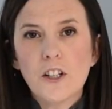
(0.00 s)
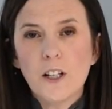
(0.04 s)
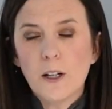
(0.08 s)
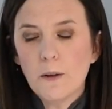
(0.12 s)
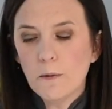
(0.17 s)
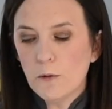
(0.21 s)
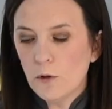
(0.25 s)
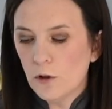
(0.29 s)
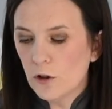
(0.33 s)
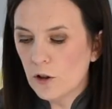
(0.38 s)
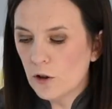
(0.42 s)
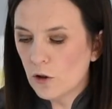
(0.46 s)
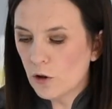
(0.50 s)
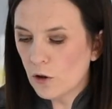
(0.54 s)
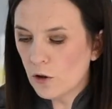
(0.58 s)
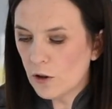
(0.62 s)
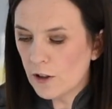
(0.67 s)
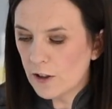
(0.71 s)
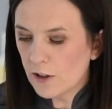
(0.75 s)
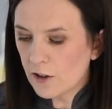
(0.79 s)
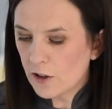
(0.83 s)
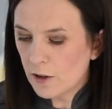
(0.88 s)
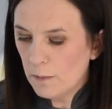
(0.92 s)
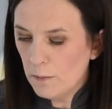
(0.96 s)
thing I'm going to do
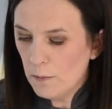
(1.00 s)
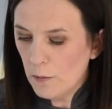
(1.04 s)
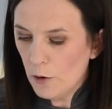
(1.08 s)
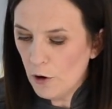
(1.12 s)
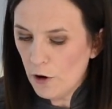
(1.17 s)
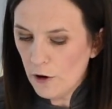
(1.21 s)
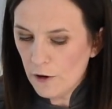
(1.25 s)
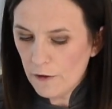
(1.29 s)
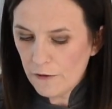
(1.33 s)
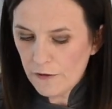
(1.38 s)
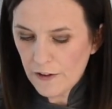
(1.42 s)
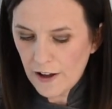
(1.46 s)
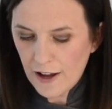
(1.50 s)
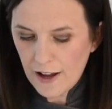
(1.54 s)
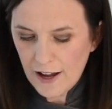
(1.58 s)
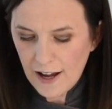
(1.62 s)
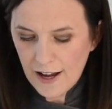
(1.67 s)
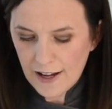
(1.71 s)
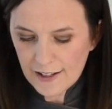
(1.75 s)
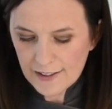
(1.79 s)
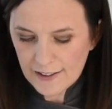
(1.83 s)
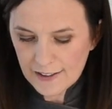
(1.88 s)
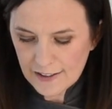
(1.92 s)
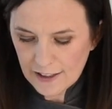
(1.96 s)
is to move that
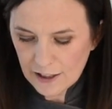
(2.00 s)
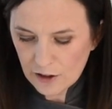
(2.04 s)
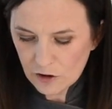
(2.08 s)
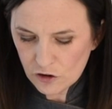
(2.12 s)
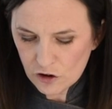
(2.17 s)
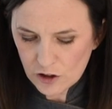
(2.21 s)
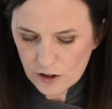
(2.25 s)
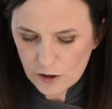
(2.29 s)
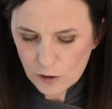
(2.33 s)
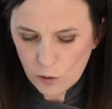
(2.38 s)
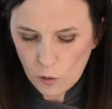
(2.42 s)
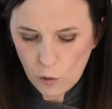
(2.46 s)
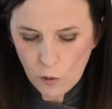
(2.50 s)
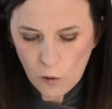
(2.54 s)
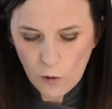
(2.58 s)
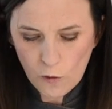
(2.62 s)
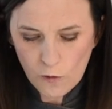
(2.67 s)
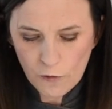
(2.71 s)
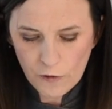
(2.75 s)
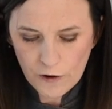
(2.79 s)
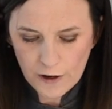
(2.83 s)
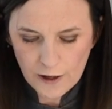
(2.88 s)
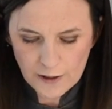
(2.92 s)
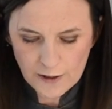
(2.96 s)
acetate just
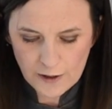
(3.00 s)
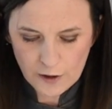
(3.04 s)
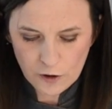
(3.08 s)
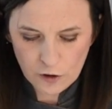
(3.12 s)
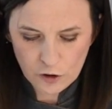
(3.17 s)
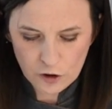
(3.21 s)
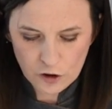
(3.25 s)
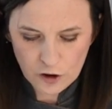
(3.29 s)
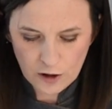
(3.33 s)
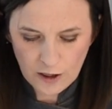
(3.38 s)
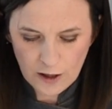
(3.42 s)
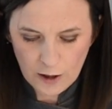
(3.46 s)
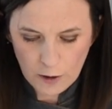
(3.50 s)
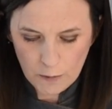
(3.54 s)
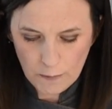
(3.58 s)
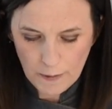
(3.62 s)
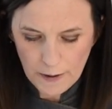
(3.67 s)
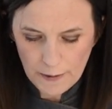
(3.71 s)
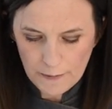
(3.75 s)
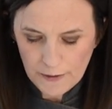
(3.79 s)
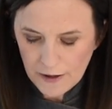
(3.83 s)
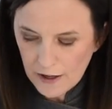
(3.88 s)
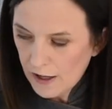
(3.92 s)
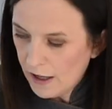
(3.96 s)
over a scoosh a little
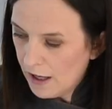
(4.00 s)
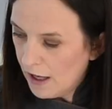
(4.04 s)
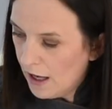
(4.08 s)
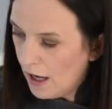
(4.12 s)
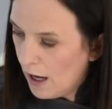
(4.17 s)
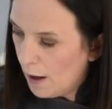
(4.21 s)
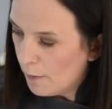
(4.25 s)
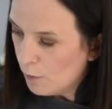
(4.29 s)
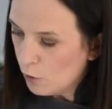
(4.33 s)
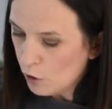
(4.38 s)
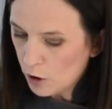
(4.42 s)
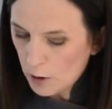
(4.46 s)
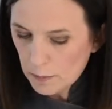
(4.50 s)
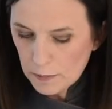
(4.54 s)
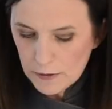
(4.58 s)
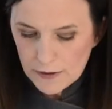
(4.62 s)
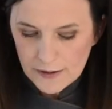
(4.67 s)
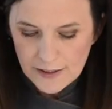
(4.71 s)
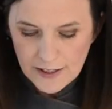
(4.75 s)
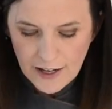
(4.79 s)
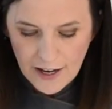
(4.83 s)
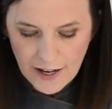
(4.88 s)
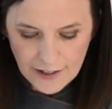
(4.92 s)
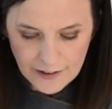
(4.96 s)
bit. I'm going to
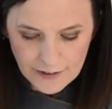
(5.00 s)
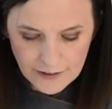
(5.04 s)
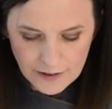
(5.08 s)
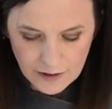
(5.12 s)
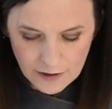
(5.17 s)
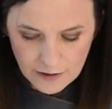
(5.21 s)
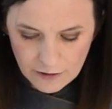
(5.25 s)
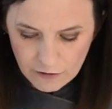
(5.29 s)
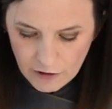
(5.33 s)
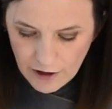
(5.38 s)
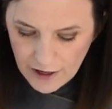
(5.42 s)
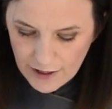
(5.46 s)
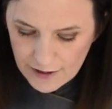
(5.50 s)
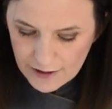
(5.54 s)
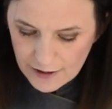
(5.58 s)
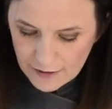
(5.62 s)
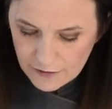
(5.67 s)
protect the rest